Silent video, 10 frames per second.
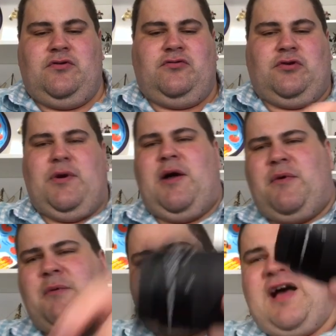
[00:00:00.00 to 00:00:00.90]
so
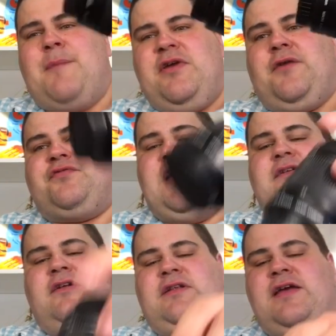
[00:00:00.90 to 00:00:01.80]
I, I was happy enough
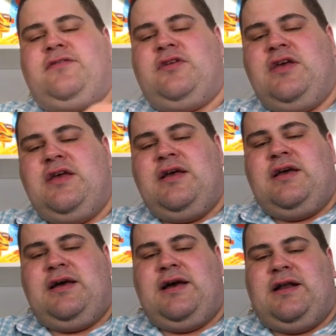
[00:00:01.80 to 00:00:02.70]
settling this,
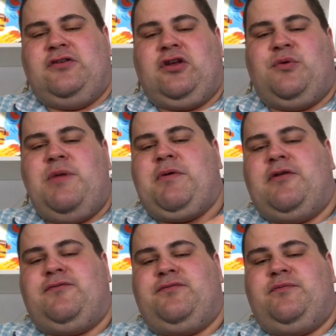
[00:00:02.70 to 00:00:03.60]
and I'd done a wee bit
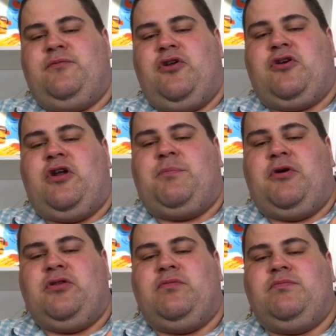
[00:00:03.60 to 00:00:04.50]
of looking up
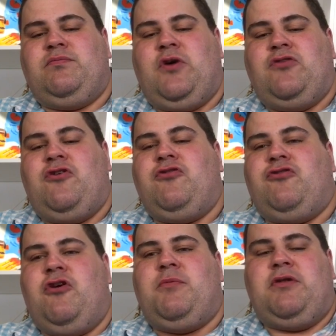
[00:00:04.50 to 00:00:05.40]
on, on
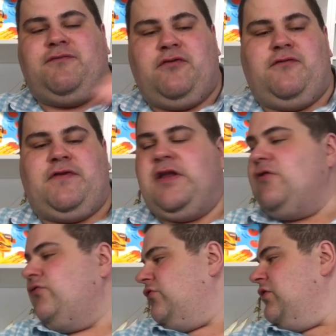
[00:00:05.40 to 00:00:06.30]
YouTube and a few
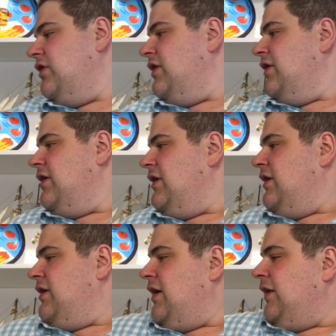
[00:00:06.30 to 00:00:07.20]
videos,
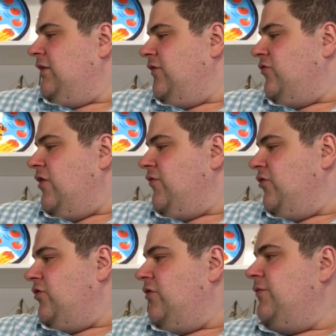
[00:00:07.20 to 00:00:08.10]
and I discovered